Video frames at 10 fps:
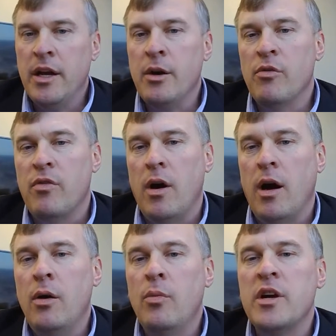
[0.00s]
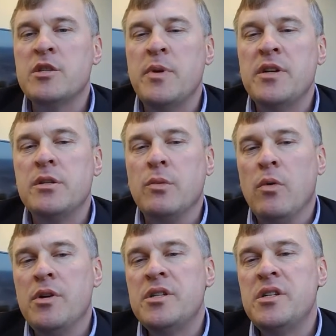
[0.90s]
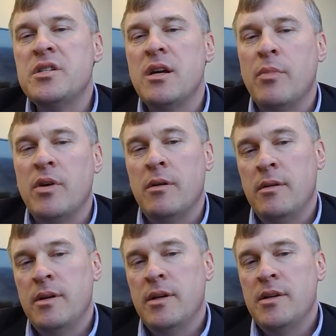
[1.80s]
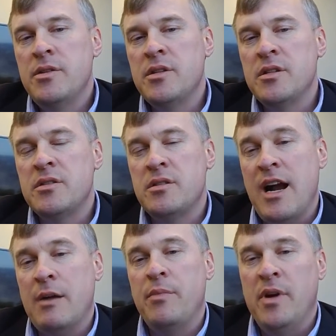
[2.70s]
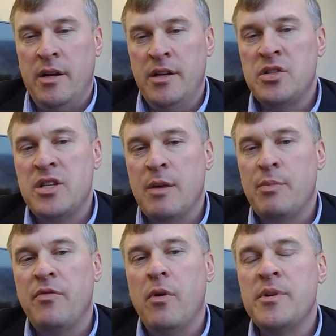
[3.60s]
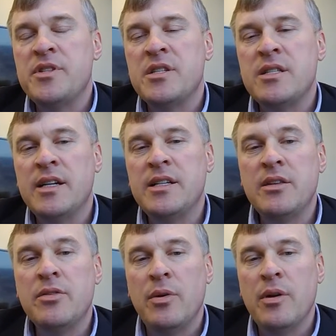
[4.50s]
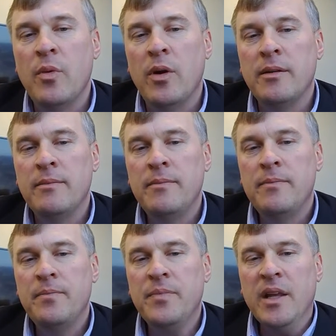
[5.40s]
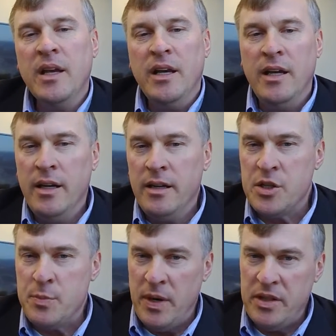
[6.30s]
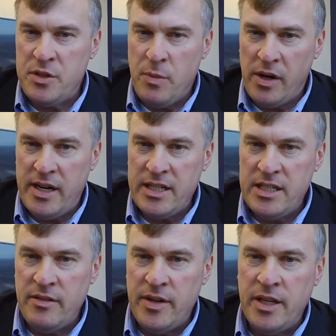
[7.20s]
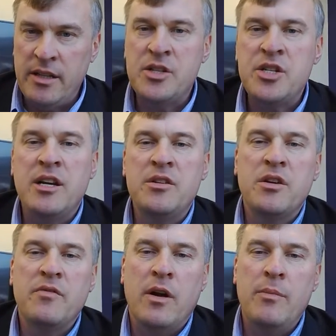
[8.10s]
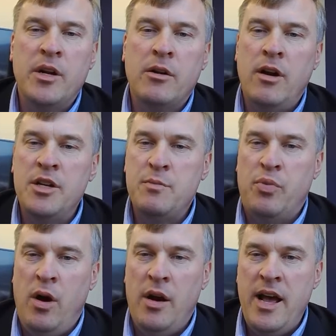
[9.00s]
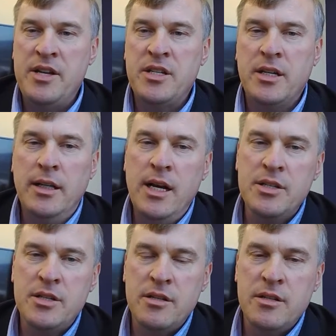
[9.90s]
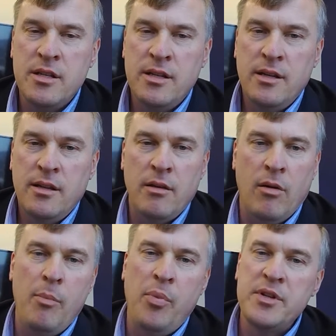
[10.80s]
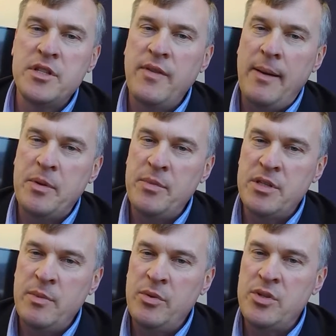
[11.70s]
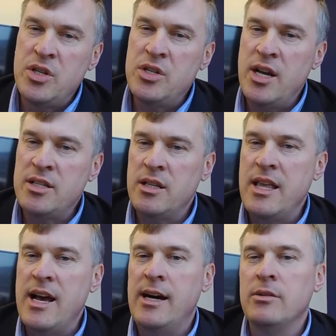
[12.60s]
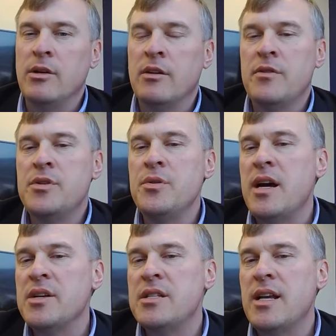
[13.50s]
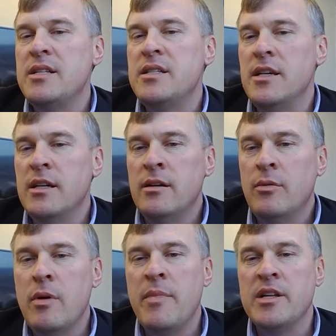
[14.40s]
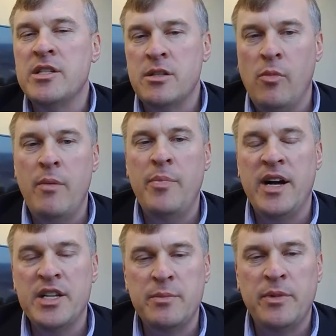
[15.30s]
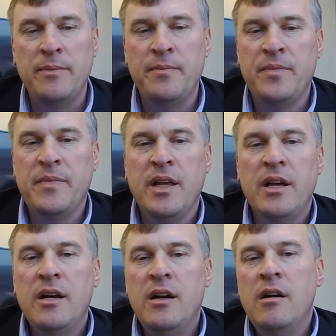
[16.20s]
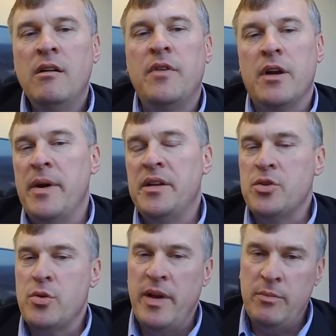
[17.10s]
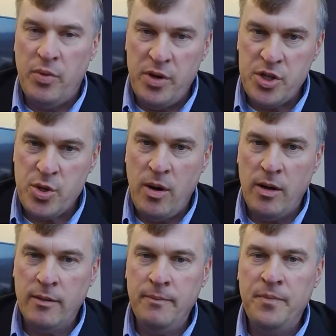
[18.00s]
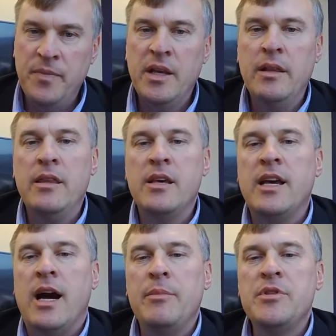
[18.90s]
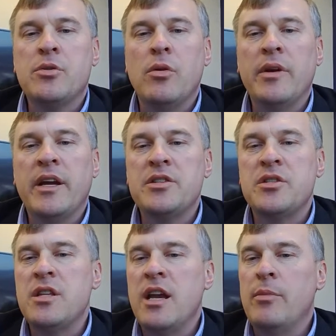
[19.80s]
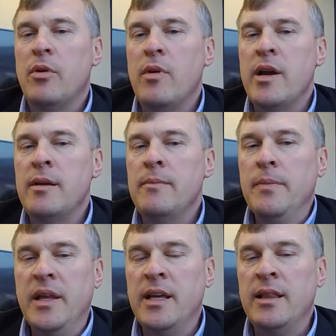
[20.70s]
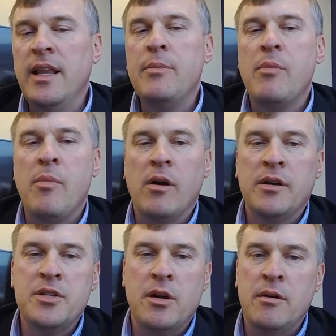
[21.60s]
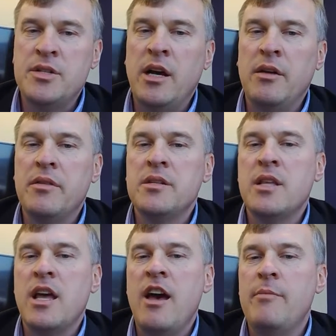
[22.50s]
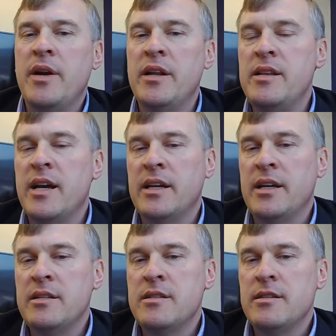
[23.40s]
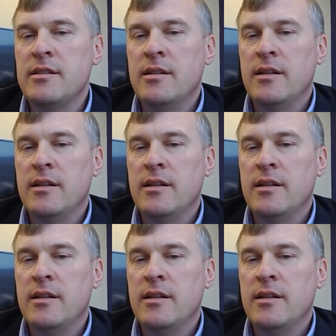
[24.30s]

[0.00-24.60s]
And overall, we experienced the worst December in stock performance since 1931. Despite this market activity and the challenging environment across broad asset classes, there are points of optimism that would suggest that the outlook for 2019 remains somewhat possible. Fundamentals remain pretty strong, the economy is growing at a sustainable rate, and labor markets are as healthy as they have been in decades.